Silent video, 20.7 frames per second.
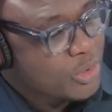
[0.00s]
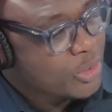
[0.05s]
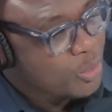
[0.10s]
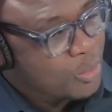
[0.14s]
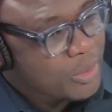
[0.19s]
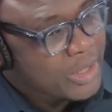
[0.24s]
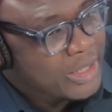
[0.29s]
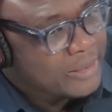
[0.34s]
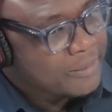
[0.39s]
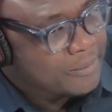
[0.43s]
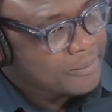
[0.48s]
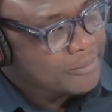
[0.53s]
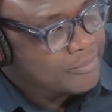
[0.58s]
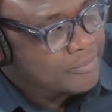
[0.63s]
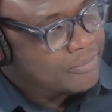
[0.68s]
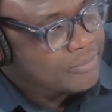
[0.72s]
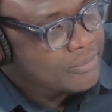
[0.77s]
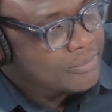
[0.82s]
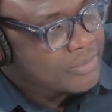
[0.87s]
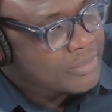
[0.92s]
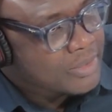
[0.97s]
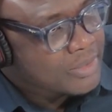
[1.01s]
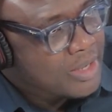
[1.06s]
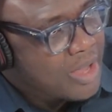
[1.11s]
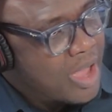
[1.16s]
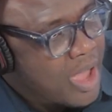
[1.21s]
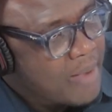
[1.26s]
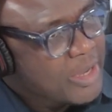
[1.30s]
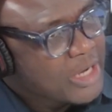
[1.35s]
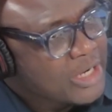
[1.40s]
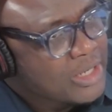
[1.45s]
to win,
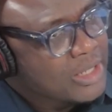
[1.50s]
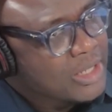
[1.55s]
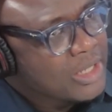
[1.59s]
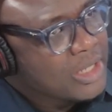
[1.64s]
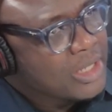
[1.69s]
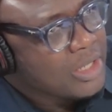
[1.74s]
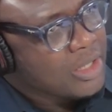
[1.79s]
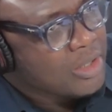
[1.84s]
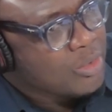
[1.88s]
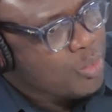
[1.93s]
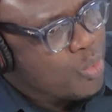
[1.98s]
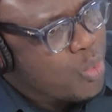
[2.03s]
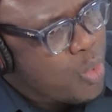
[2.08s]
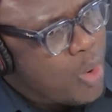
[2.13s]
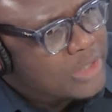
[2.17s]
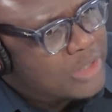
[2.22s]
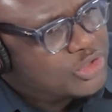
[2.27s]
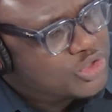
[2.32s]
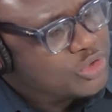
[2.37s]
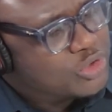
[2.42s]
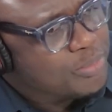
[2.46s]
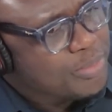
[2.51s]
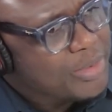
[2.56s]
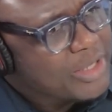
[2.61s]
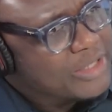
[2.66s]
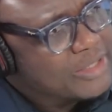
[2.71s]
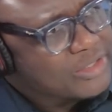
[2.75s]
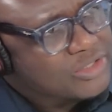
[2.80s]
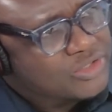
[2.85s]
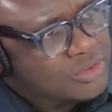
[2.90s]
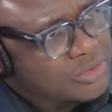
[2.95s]
I mean, what should be
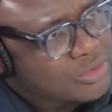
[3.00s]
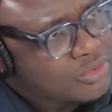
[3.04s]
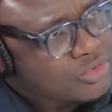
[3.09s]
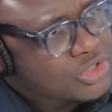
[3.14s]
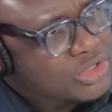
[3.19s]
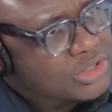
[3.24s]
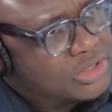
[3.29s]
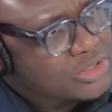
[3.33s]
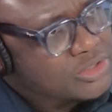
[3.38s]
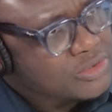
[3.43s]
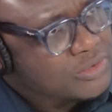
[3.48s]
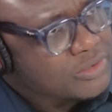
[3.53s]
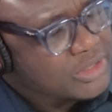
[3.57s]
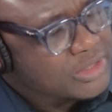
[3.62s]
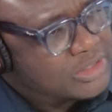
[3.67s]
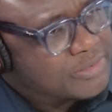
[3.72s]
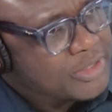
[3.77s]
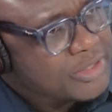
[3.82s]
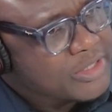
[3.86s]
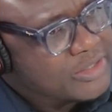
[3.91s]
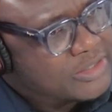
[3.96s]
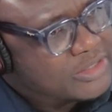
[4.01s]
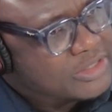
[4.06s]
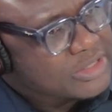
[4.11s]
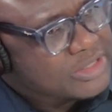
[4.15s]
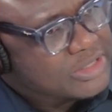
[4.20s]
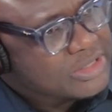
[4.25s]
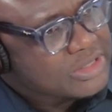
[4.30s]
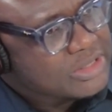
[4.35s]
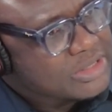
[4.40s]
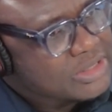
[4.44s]
the solution to this? Because
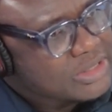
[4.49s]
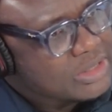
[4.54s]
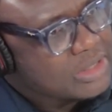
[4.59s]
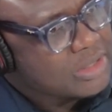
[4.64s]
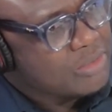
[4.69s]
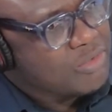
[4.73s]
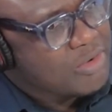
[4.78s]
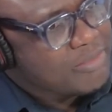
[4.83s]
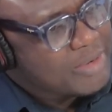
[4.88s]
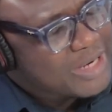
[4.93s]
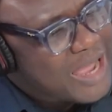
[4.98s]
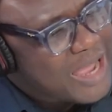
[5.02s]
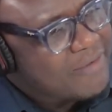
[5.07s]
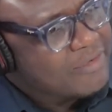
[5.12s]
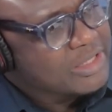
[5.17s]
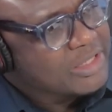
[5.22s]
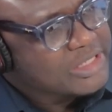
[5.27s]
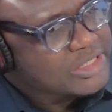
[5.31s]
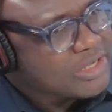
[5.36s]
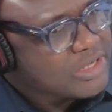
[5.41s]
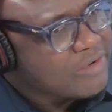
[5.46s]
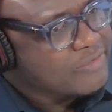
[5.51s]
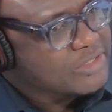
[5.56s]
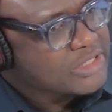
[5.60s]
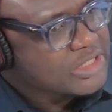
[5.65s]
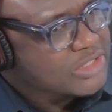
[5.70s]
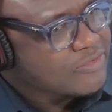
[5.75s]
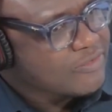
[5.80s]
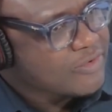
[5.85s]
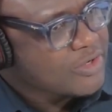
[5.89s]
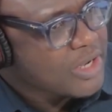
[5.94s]
we've been having this
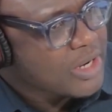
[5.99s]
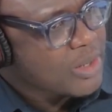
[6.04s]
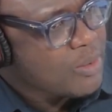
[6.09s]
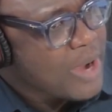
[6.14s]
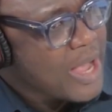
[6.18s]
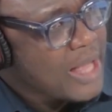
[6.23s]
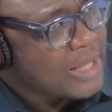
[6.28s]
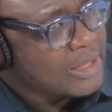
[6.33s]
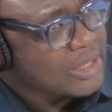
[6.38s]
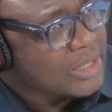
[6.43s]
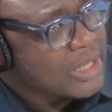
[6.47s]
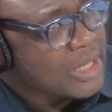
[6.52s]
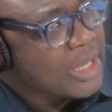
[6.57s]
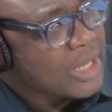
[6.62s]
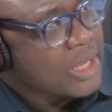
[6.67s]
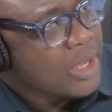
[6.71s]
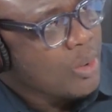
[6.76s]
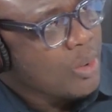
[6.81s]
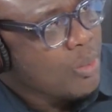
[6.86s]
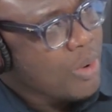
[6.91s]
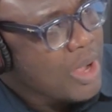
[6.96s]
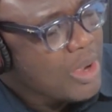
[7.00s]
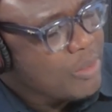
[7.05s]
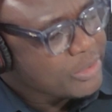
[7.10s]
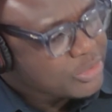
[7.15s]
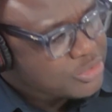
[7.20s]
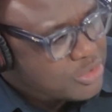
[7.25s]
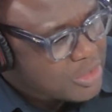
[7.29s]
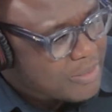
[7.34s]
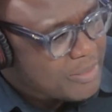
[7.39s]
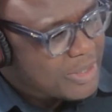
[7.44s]
conversation for quite a while, where
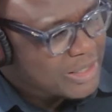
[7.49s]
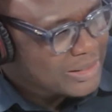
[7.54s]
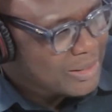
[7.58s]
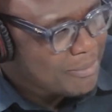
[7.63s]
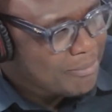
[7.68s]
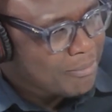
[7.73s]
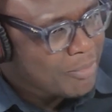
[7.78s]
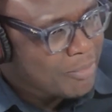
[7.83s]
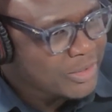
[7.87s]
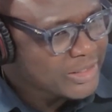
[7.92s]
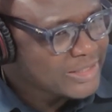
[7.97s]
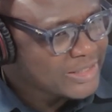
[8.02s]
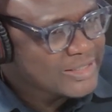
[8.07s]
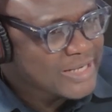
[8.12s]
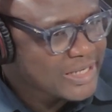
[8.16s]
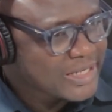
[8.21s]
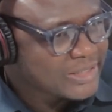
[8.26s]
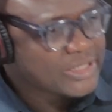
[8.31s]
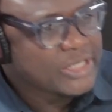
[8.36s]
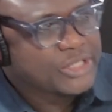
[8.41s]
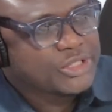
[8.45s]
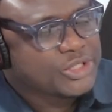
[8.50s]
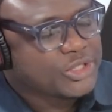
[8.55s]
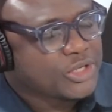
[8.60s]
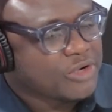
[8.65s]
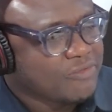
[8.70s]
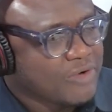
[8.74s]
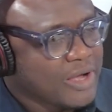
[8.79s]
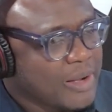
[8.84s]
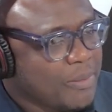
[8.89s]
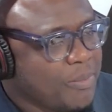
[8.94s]
we talk about the monetization
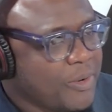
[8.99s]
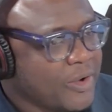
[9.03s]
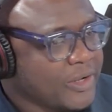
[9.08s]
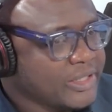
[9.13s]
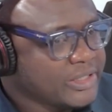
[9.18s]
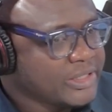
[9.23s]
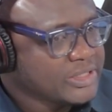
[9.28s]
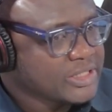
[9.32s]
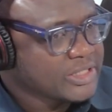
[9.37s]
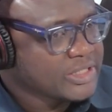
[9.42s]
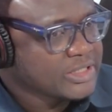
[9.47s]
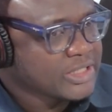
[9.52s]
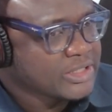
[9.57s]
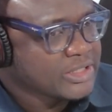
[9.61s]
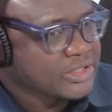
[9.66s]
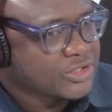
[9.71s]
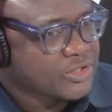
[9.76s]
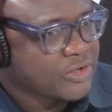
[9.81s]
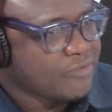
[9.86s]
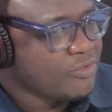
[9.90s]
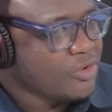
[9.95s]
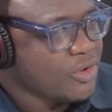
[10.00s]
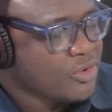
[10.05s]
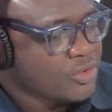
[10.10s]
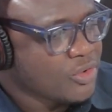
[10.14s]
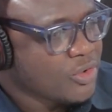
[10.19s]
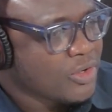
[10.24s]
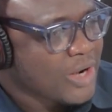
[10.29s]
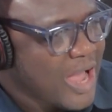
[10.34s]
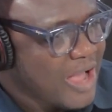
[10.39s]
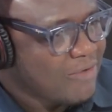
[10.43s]
of our politics. And so if you
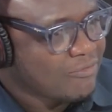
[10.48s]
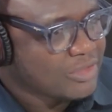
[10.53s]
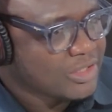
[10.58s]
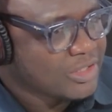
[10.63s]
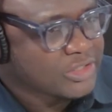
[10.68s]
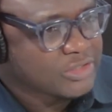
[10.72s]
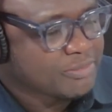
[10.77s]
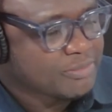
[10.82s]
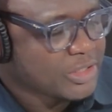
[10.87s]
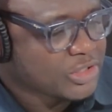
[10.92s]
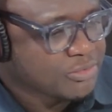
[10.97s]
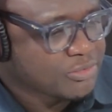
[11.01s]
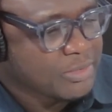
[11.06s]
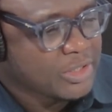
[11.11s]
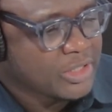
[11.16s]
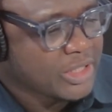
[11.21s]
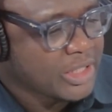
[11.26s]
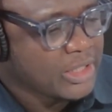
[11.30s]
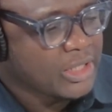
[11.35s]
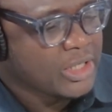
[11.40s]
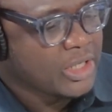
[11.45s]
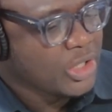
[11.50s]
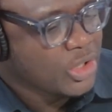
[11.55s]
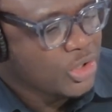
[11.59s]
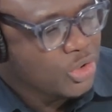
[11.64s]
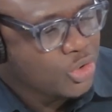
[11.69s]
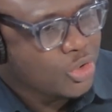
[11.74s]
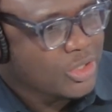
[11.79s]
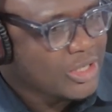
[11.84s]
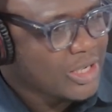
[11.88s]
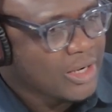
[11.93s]
don't have this much money,
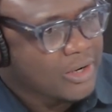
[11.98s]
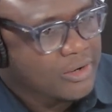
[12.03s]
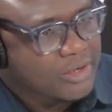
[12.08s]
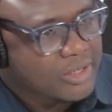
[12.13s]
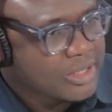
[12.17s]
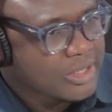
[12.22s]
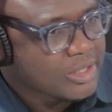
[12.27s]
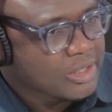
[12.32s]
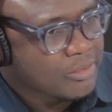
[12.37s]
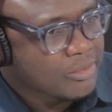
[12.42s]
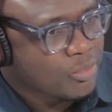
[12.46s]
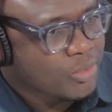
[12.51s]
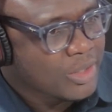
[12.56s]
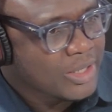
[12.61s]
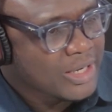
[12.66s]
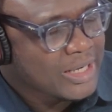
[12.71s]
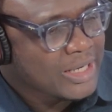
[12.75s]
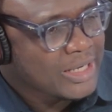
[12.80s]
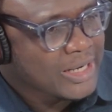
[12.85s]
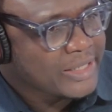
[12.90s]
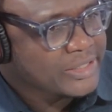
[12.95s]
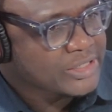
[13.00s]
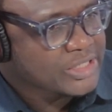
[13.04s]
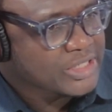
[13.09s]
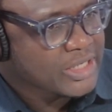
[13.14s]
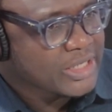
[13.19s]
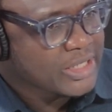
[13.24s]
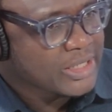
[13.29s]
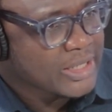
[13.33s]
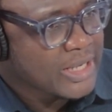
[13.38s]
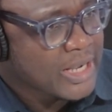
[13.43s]
you cannot win an
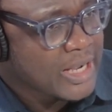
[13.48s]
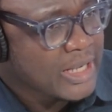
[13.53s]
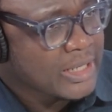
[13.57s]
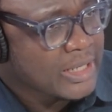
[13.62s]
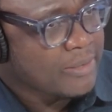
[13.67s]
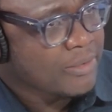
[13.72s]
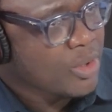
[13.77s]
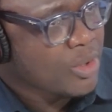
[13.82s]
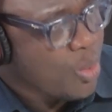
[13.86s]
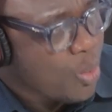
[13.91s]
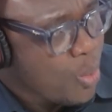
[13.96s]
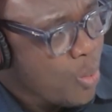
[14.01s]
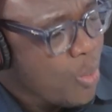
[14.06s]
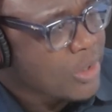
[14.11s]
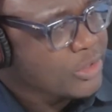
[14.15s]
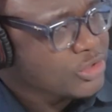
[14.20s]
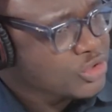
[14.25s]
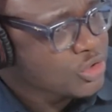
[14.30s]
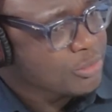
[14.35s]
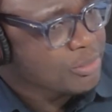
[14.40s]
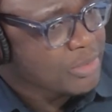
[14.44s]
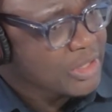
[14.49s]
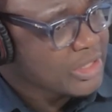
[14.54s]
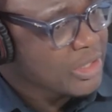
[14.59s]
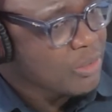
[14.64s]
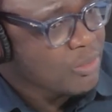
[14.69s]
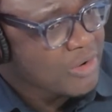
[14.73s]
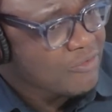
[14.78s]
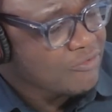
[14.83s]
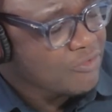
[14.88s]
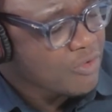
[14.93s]
election in Ghana. What should be
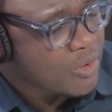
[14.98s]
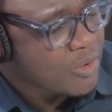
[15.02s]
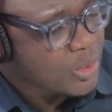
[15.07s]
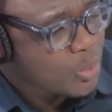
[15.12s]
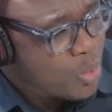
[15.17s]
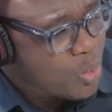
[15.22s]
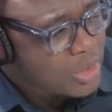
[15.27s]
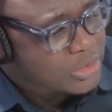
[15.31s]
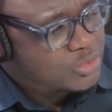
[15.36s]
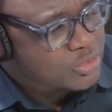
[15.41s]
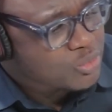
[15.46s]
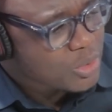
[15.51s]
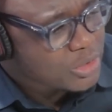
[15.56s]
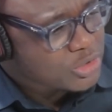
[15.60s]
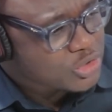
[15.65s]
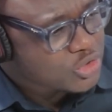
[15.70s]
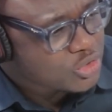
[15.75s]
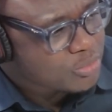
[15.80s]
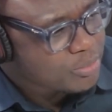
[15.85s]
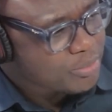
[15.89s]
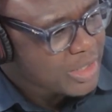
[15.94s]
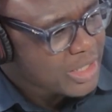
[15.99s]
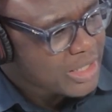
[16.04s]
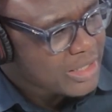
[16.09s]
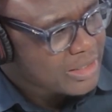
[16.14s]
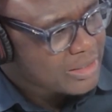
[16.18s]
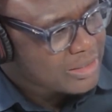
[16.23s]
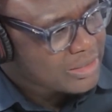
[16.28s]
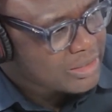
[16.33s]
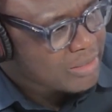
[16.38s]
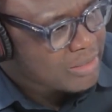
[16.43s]
the way forward? What should
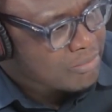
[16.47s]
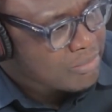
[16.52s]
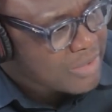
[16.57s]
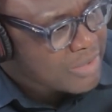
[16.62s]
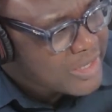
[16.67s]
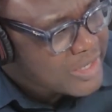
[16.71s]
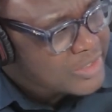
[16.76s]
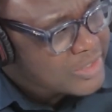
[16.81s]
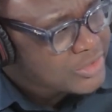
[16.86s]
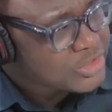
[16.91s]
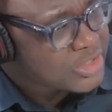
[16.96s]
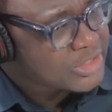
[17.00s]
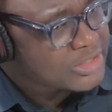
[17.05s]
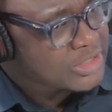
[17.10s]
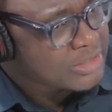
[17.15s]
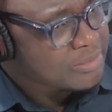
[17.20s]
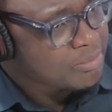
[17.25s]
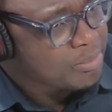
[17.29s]
be the measures and